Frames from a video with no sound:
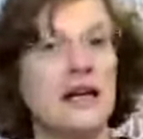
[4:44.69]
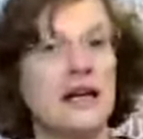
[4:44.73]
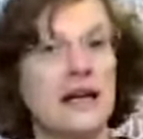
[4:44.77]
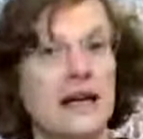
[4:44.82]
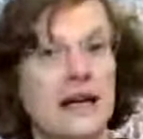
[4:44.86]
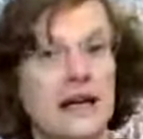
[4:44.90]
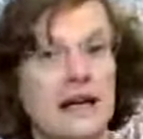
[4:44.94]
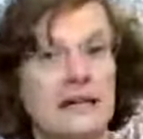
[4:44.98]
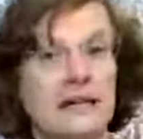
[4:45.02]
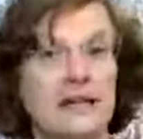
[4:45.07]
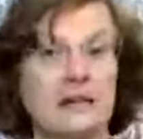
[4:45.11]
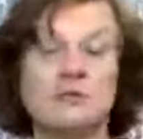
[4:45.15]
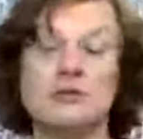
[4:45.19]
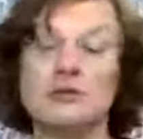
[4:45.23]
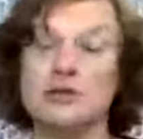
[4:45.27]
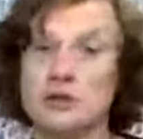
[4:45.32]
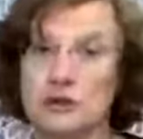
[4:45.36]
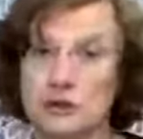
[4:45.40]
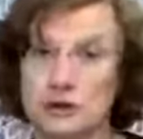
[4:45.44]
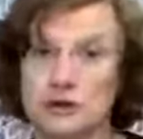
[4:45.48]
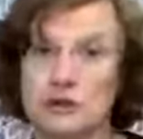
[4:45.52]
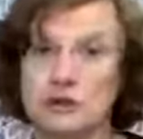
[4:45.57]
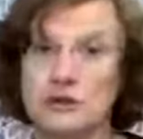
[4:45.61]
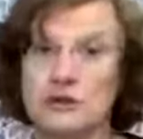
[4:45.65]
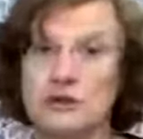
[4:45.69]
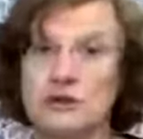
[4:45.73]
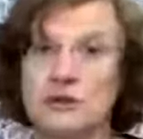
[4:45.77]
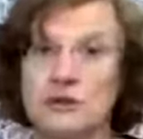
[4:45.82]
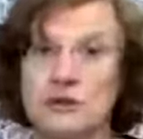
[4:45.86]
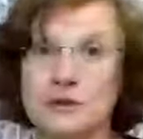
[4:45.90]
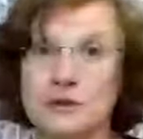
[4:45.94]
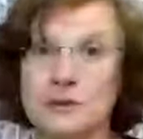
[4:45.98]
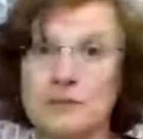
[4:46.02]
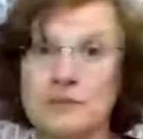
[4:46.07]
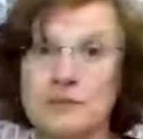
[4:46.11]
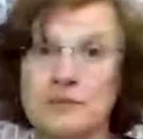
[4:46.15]
And I'm sure you do
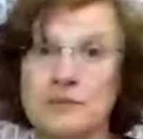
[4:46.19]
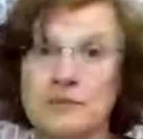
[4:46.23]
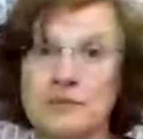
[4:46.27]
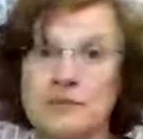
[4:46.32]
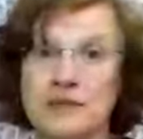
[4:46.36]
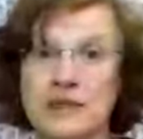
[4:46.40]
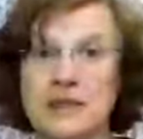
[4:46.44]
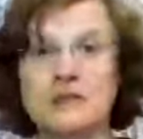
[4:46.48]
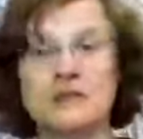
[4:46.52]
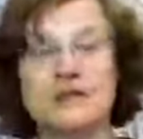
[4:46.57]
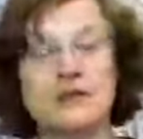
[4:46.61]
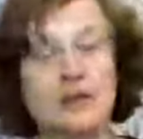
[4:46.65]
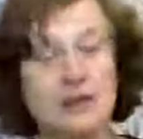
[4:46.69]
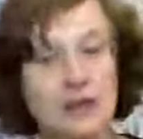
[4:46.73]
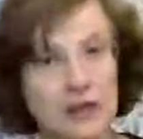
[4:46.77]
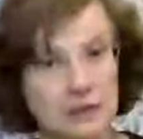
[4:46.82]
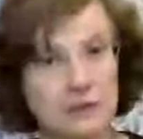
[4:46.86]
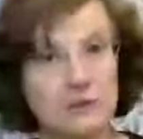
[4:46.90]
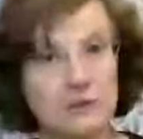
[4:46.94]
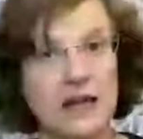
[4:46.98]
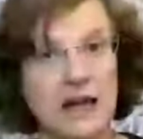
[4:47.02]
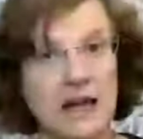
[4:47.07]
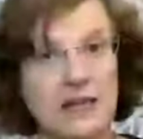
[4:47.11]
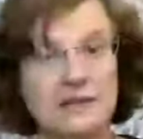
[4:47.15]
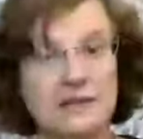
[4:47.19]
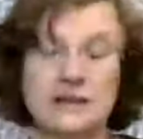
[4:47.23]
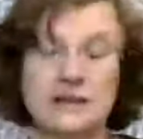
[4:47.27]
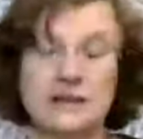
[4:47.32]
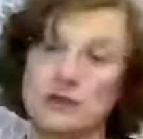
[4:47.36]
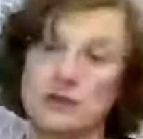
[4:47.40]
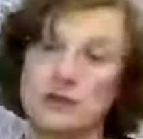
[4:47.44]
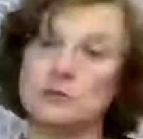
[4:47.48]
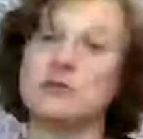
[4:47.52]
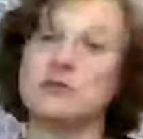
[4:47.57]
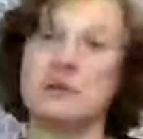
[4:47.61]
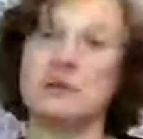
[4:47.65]
too. If you like what I say,
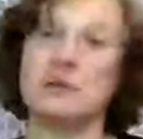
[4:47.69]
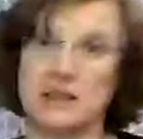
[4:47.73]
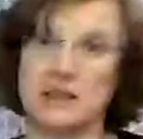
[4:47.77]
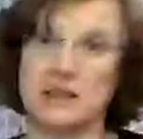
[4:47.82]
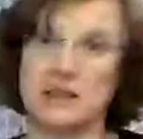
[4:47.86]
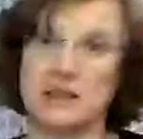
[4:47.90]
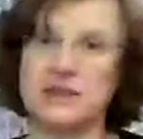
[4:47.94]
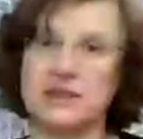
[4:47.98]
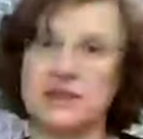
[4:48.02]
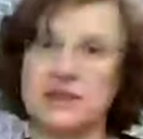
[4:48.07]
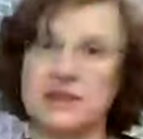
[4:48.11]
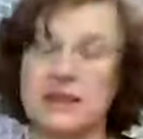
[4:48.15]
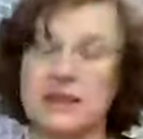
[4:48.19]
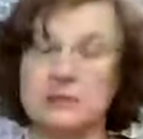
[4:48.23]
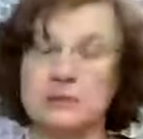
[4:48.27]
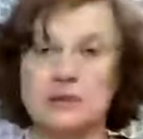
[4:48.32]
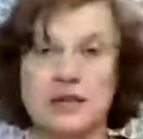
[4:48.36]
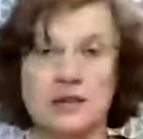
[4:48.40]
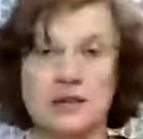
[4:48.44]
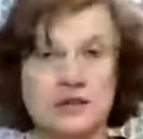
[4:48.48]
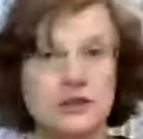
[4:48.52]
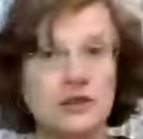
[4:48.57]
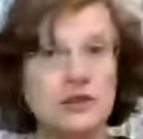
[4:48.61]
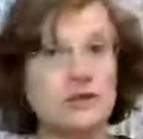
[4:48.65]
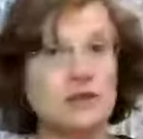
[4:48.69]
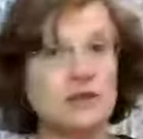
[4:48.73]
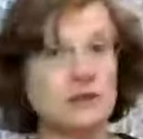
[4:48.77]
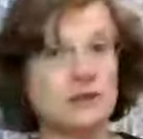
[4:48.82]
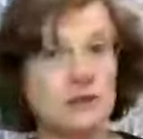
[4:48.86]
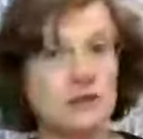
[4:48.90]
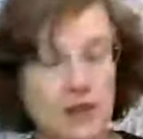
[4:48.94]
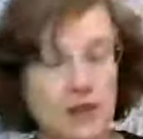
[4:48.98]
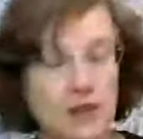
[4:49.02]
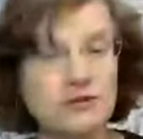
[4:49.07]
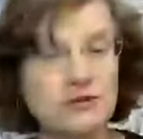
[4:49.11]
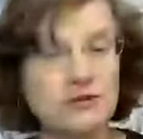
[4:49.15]
you probably love Brene Brown too. And if
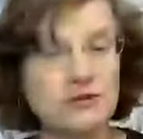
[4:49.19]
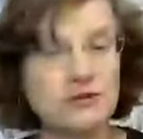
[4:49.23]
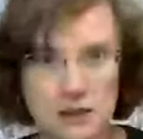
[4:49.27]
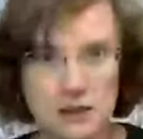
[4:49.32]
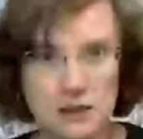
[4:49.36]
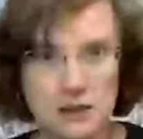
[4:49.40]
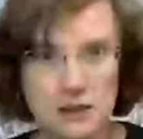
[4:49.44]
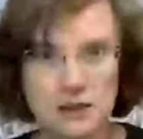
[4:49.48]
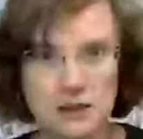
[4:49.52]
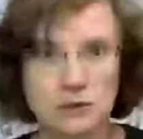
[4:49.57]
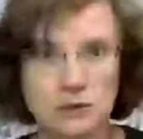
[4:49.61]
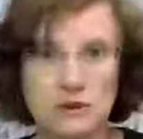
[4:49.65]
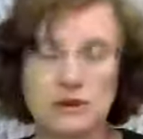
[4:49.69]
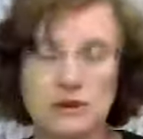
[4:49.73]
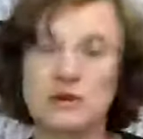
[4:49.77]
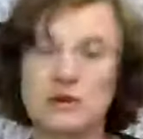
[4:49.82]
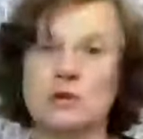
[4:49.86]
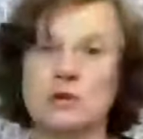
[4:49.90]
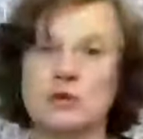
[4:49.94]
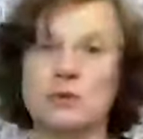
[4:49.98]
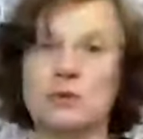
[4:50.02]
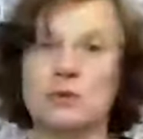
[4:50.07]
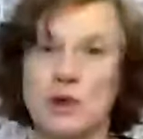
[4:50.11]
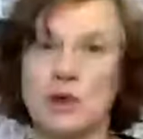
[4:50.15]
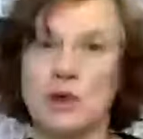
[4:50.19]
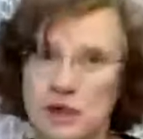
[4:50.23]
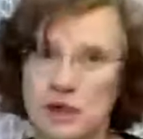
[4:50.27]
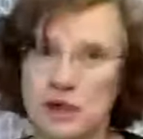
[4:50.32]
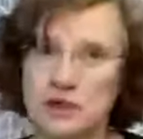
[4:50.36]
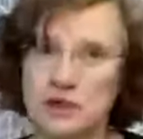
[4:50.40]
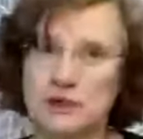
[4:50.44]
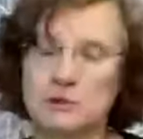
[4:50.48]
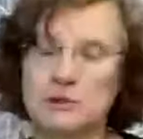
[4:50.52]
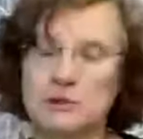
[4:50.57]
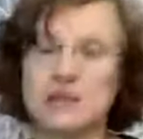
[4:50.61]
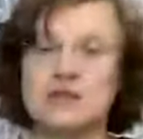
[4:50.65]
you're not familiar with her
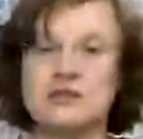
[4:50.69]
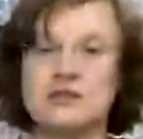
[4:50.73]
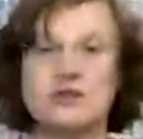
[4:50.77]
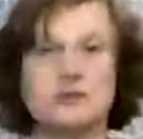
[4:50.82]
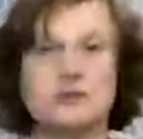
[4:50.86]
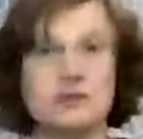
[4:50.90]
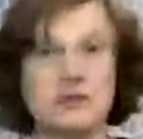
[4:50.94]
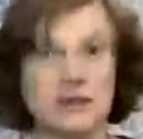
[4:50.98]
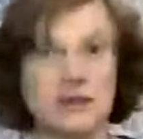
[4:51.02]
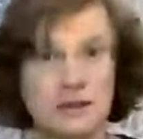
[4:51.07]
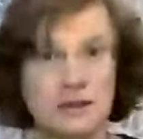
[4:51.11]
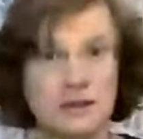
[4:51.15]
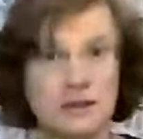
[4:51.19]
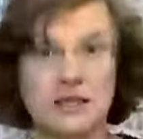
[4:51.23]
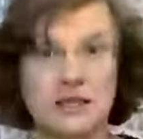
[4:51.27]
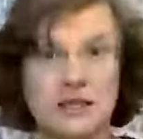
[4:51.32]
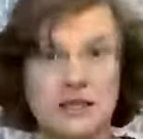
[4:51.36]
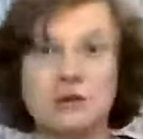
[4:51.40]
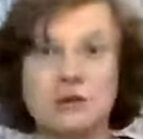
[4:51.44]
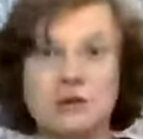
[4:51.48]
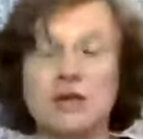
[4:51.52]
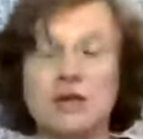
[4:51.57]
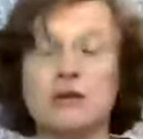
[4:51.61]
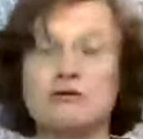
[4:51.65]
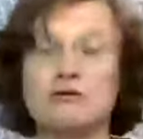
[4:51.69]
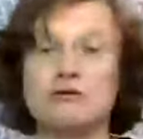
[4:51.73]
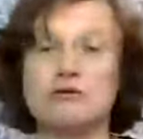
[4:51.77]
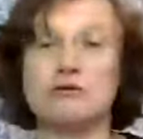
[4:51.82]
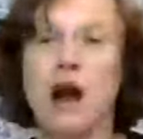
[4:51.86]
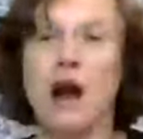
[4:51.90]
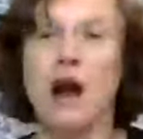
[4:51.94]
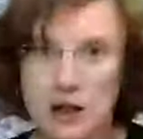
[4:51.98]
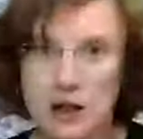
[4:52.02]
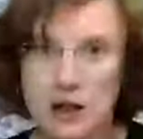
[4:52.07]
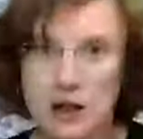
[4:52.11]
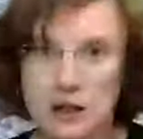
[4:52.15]
work because you've been living under a
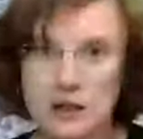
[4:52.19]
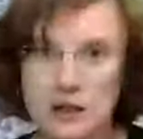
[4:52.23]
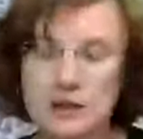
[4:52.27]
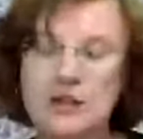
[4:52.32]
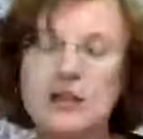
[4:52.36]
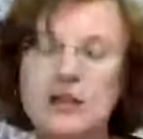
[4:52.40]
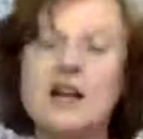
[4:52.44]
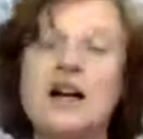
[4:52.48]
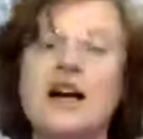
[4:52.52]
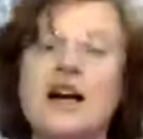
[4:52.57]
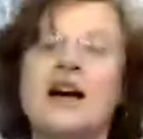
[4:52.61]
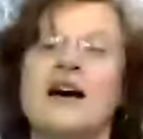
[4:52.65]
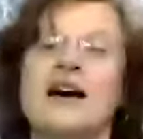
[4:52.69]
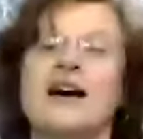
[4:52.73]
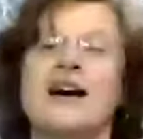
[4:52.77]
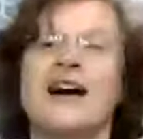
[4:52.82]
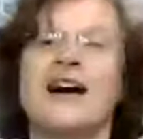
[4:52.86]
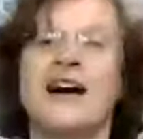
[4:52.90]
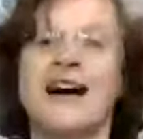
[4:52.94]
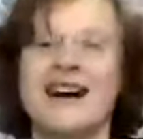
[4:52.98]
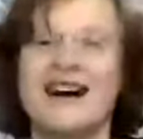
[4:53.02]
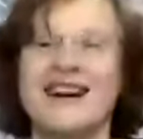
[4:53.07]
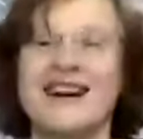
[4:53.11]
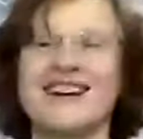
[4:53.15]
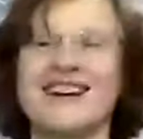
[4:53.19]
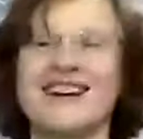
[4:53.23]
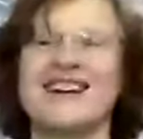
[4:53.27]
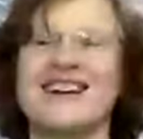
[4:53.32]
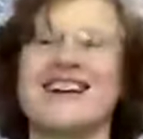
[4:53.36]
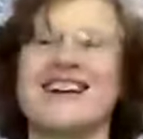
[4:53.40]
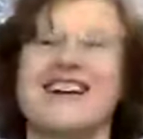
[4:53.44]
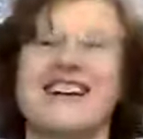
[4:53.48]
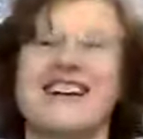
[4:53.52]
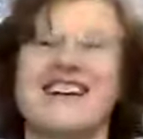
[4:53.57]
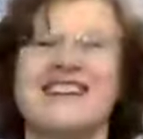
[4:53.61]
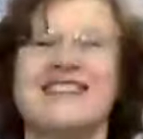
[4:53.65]
rock,
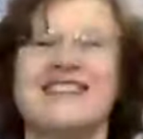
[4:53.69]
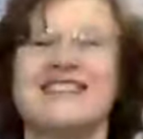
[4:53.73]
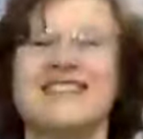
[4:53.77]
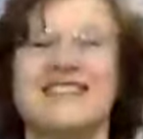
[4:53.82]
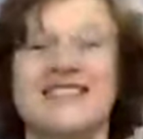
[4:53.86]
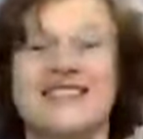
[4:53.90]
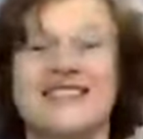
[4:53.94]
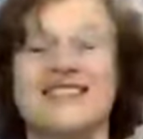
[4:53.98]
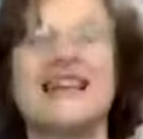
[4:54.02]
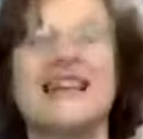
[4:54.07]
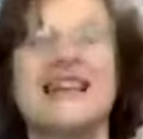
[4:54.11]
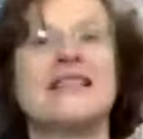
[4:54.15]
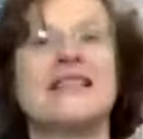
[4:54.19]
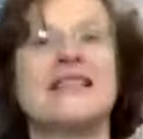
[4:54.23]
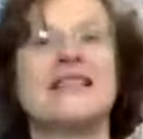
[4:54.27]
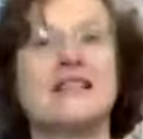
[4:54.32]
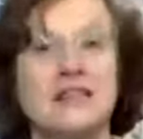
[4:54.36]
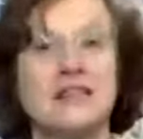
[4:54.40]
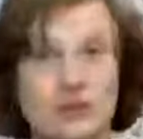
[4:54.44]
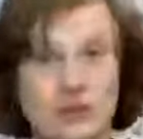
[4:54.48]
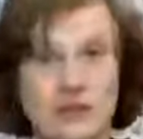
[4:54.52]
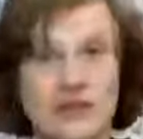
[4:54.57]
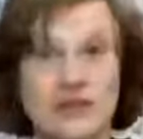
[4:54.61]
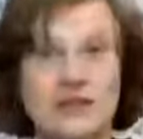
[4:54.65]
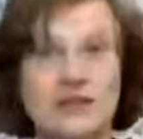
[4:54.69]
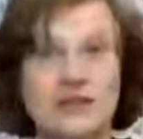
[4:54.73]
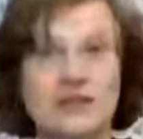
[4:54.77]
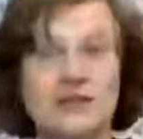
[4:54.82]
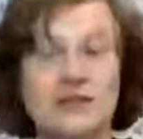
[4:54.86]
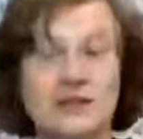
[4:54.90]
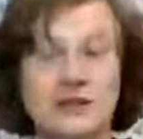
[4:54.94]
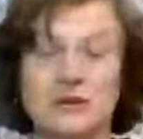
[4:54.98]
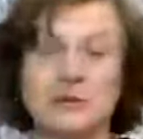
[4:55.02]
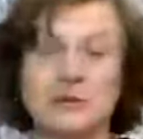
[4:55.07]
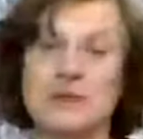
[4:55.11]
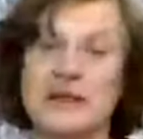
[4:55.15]
then you need
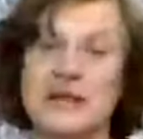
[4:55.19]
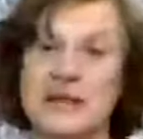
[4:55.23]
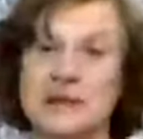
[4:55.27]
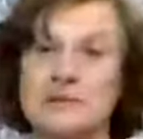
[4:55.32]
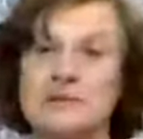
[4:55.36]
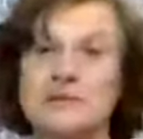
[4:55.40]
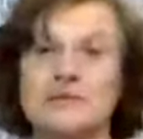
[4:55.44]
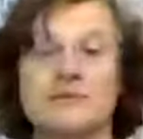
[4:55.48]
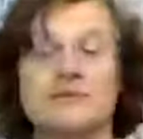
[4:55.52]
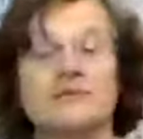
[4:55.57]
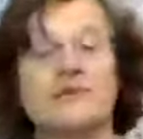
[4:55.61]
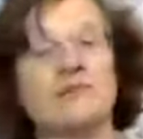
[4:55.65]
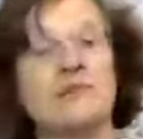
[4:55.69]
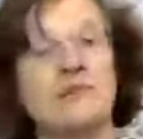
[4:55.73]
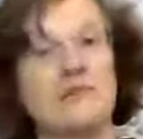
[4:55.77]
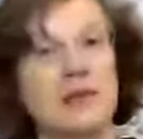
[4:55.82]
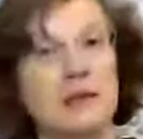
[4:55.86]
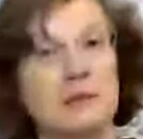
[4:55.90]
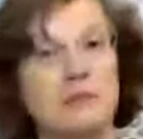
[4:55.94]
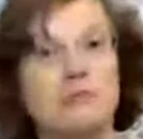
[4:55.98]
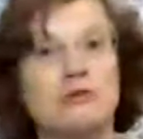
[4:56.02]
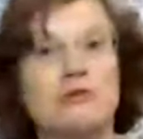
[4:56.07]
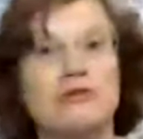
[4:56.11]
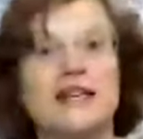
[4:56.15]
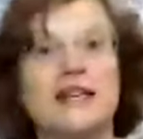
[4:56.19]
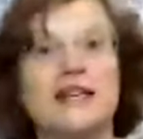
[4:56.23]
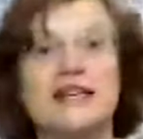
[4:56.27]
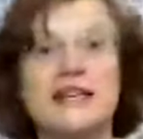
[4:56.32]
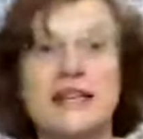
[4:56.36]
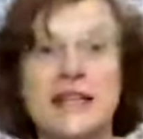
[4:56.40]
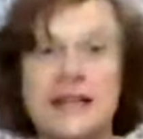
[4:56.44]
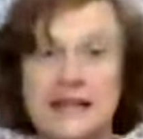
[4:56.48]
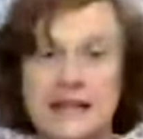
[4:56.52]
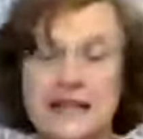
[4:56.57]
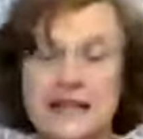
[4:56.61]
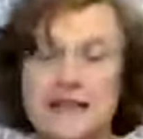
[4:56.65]
to
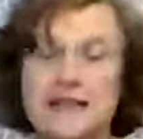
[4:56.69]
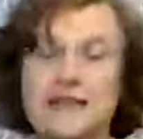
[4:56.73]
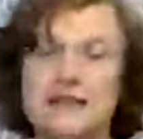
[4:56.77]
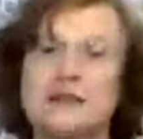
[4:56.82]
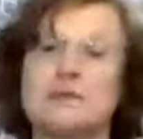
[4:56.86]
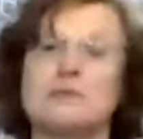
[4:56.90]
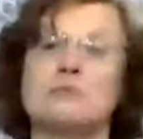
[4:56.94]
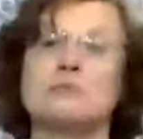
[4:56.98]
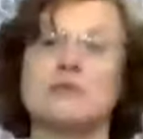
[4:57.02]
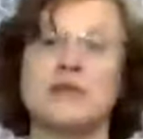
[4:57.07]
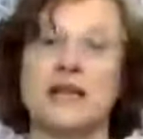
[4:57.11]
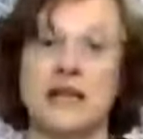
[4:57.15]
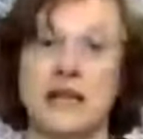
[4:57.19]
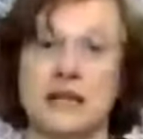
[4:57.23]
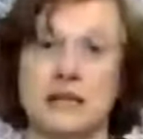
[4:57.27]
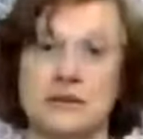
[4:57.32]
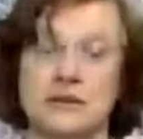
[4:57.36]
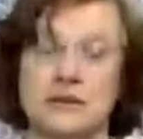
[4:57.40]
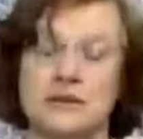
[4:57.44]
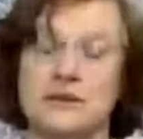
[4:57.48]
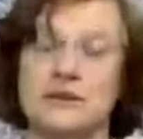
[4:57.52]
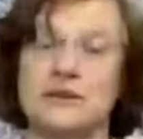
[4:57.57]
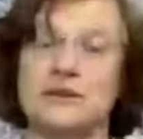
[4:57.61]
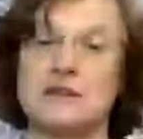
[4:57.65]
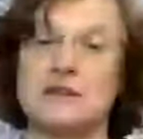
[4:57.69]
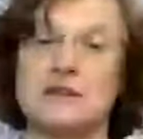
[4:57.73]
Brene Brown.